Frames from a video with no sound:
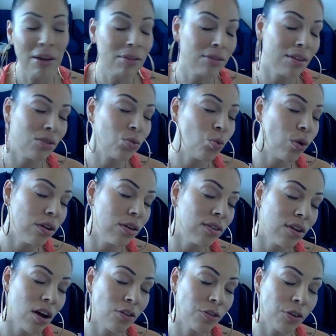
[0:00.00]
mixed this one
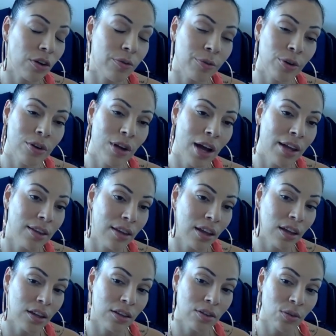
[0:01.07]
song for him for 9
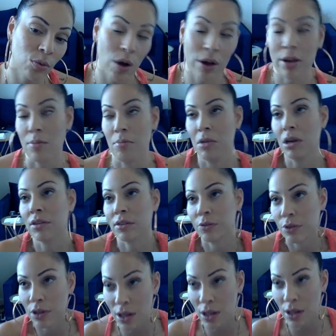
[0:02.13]
days. Well, I didn't mix
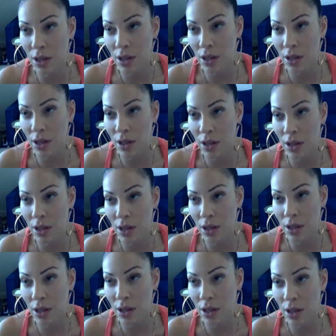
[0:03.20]
it for 9 days.
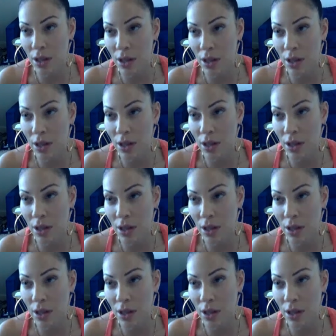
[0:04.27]
I mixed it in about